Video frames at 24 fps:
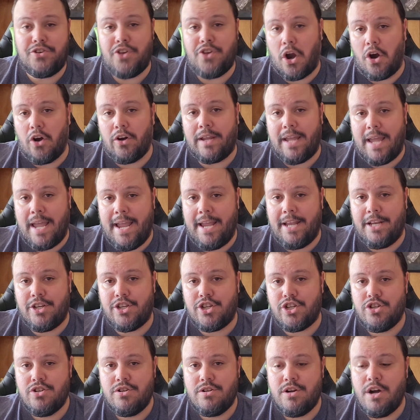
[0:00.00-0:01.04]
Dark
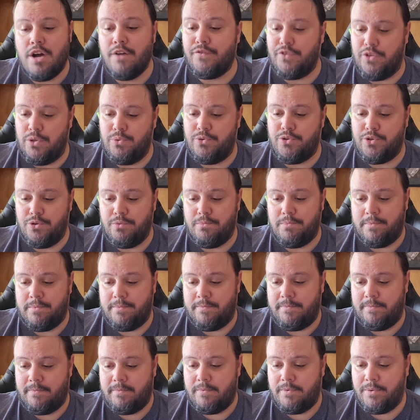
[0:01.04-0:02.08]
Age of YouTube,
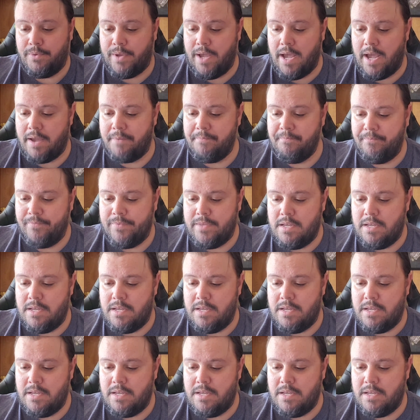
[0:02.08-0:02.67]
okay?